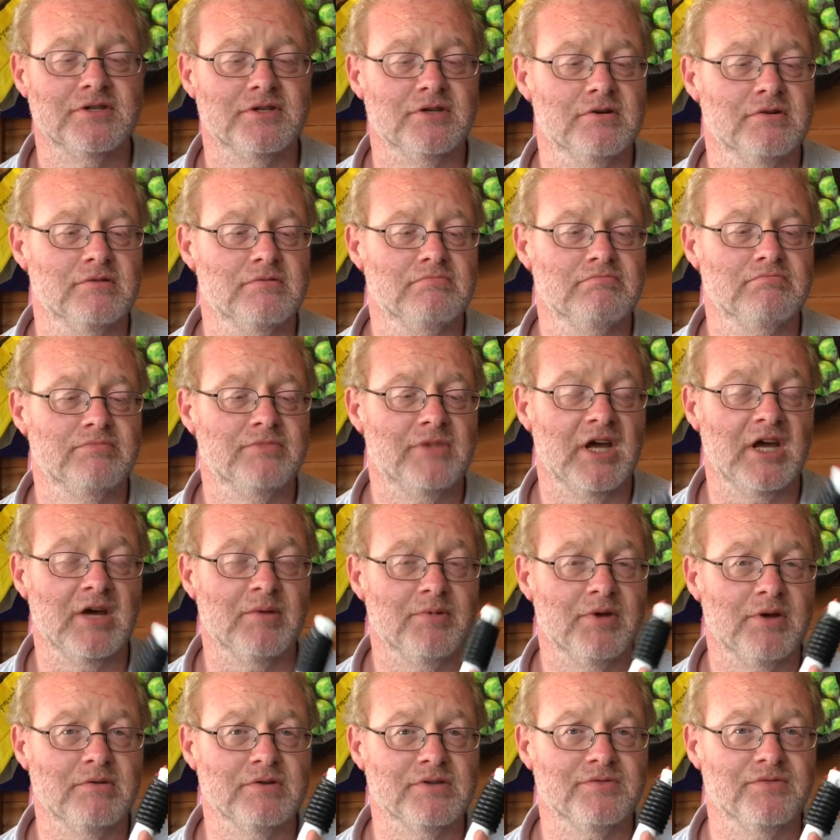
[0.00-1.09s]
So they
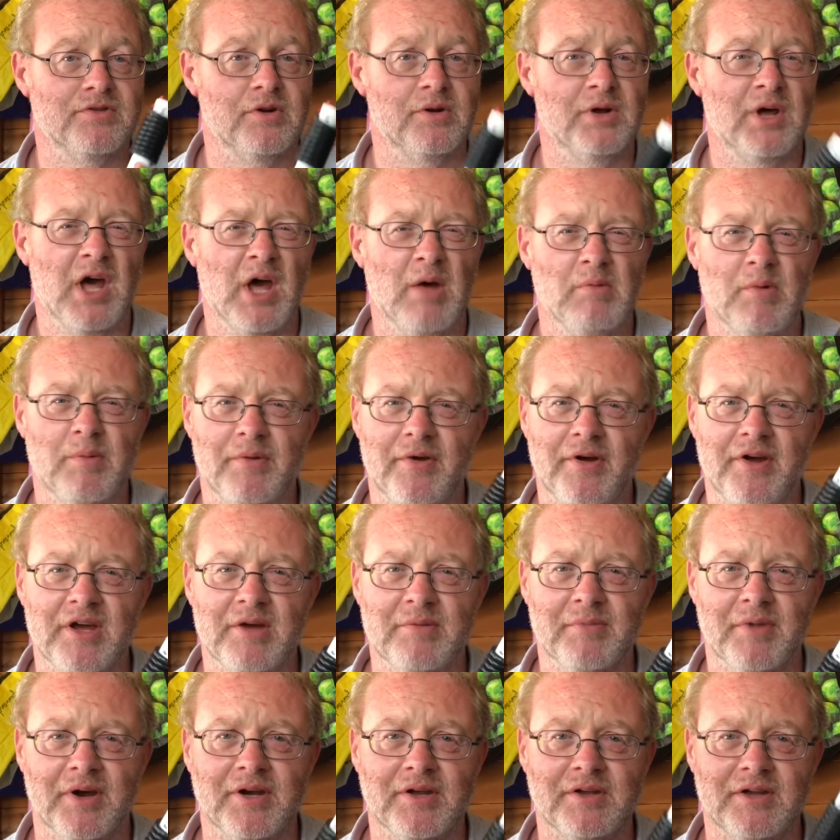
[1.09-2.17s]
can be useful, but bearing
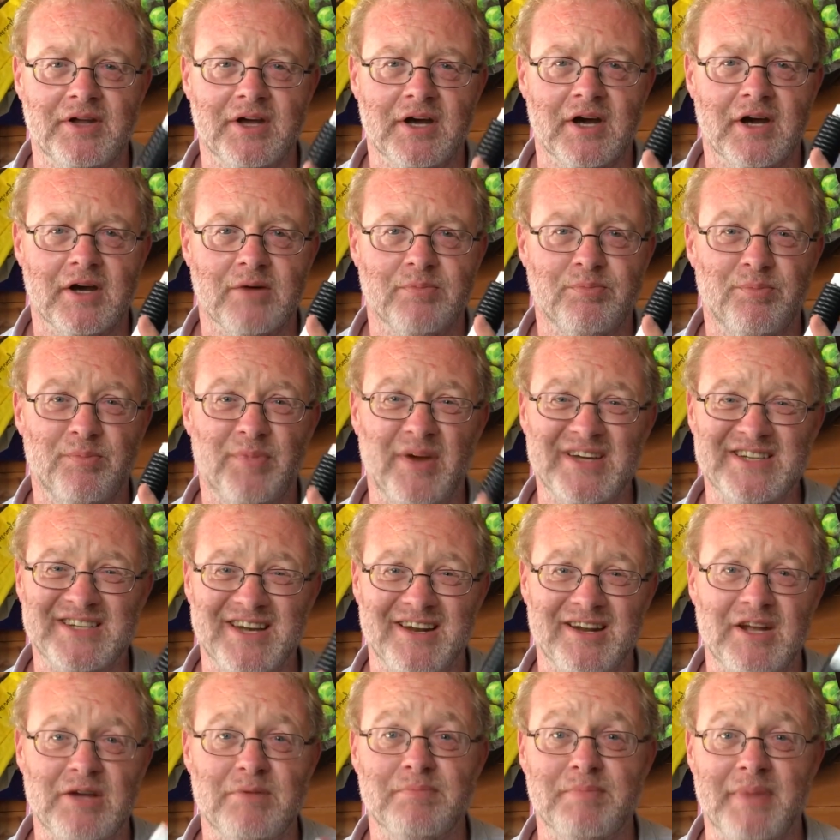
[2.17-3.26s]
in mind they are
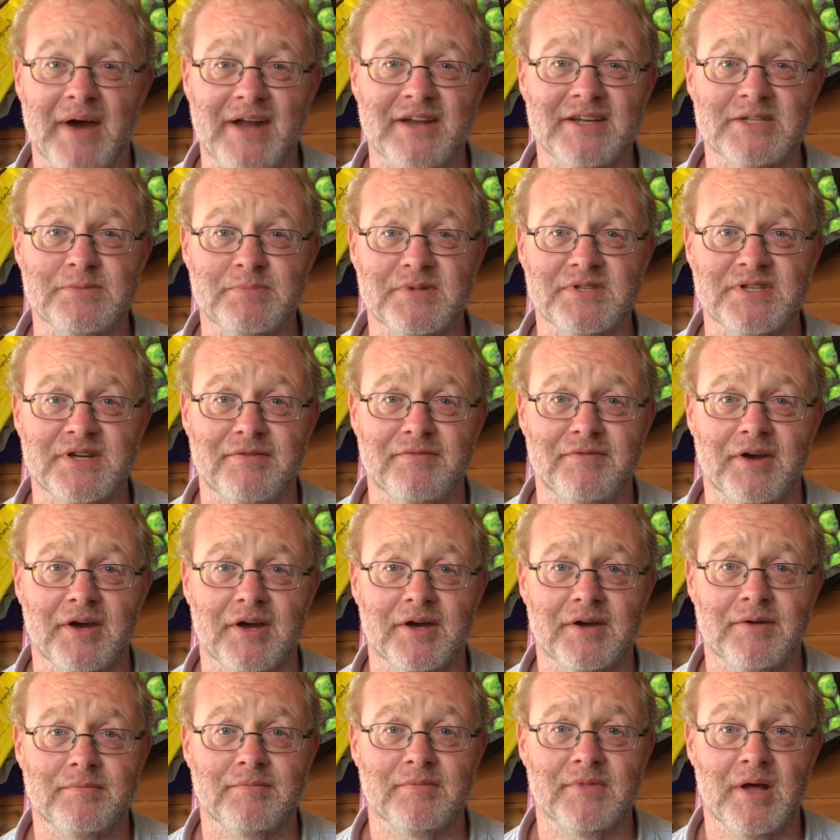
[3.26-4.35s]
basically band-specific.
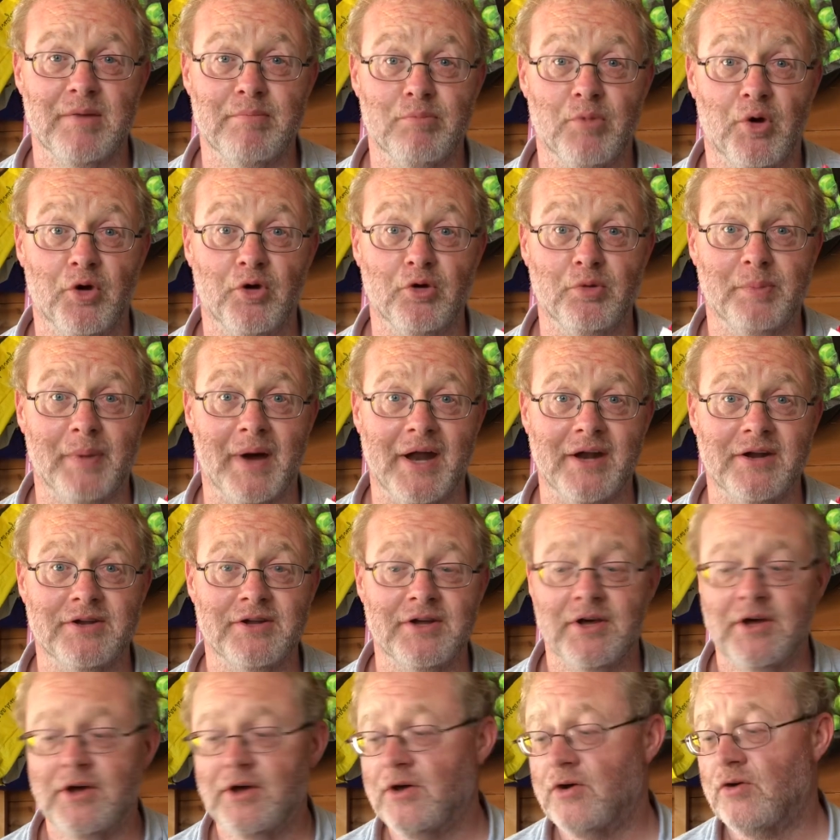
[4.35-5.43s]
They're
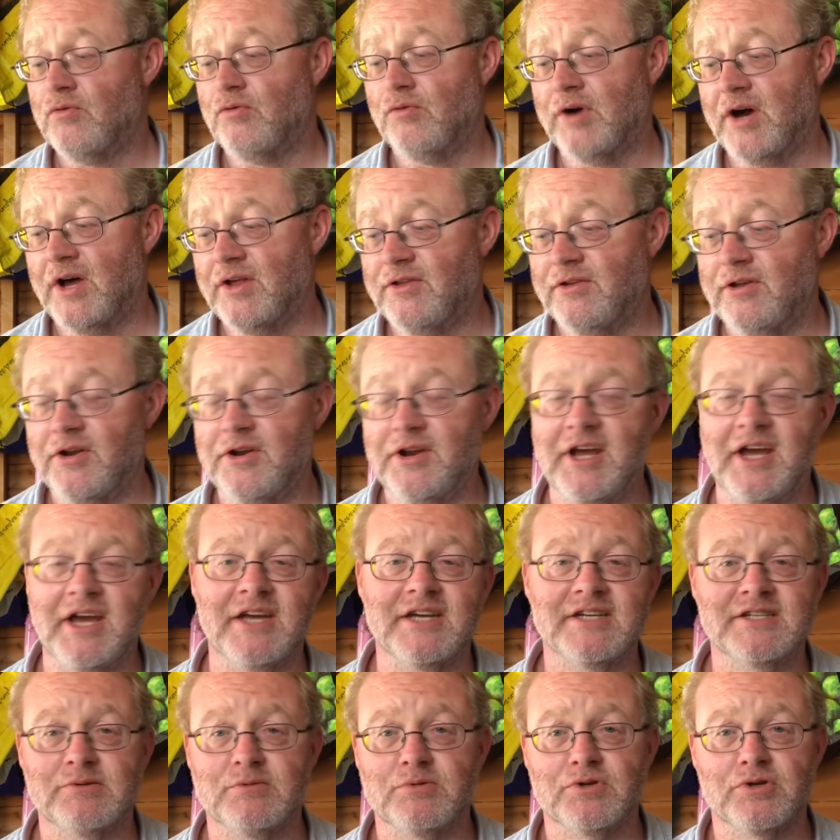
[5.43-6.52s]
mono-band, rather than
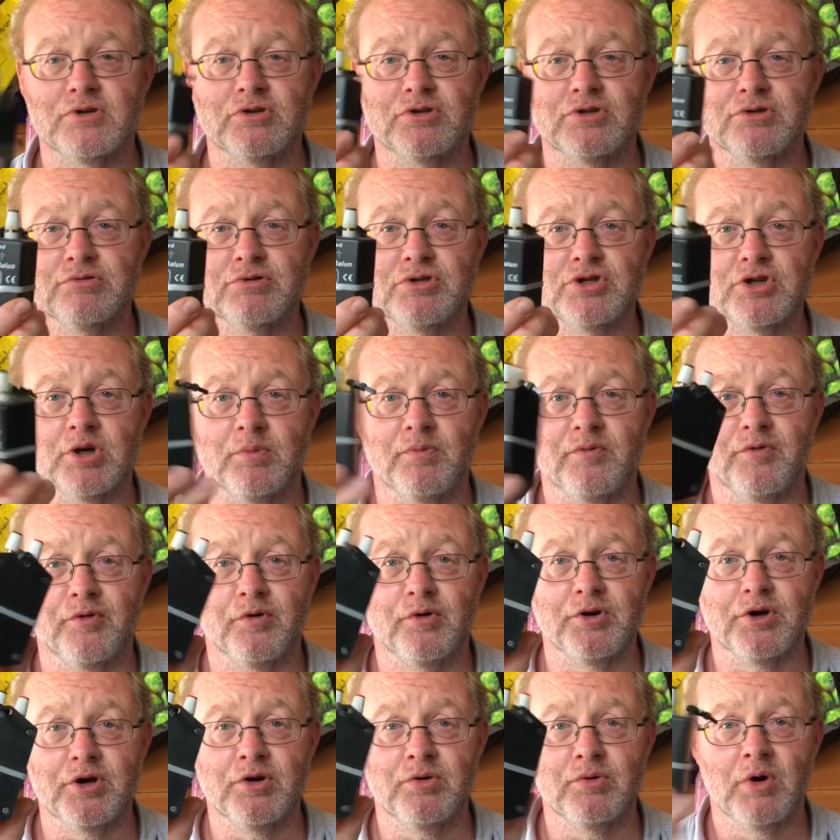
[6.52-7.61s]
these, which can do a job
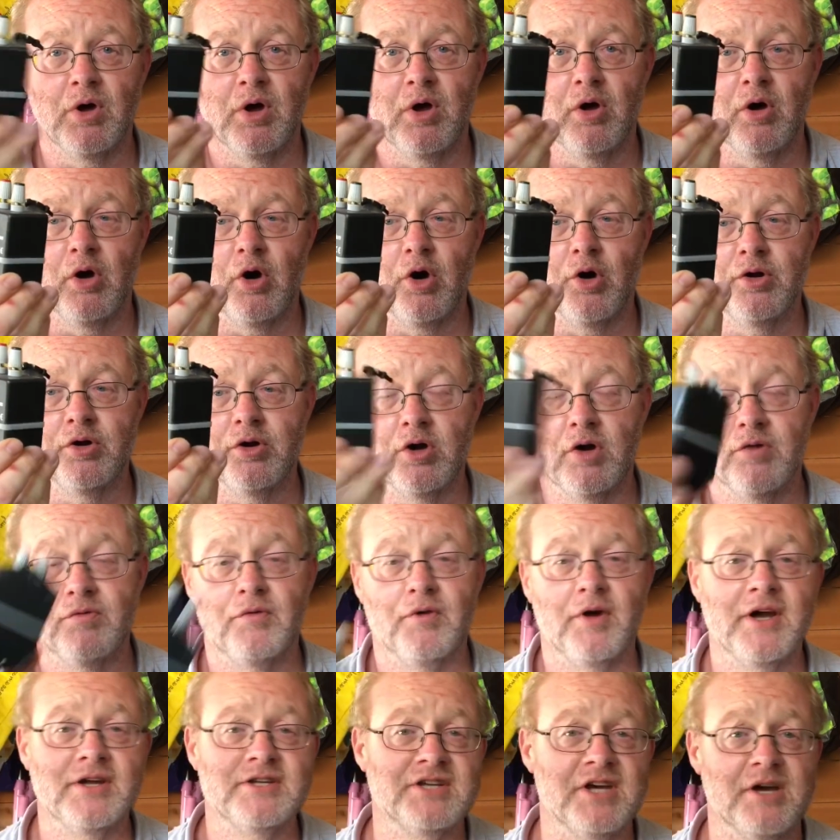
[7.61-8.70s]
for you on a
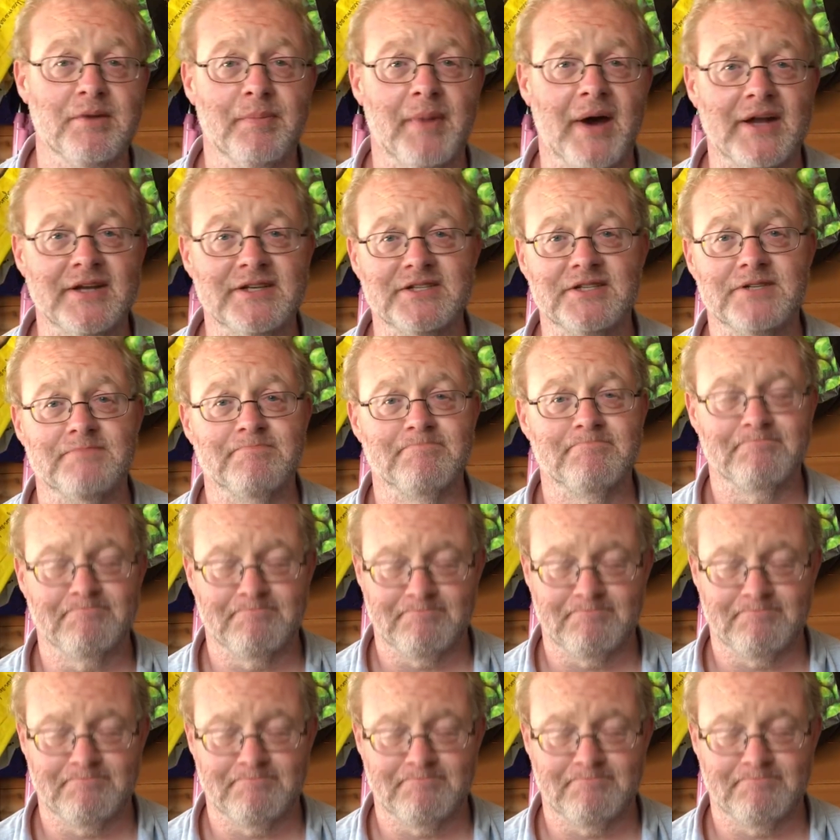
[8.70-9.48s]
variety of bands.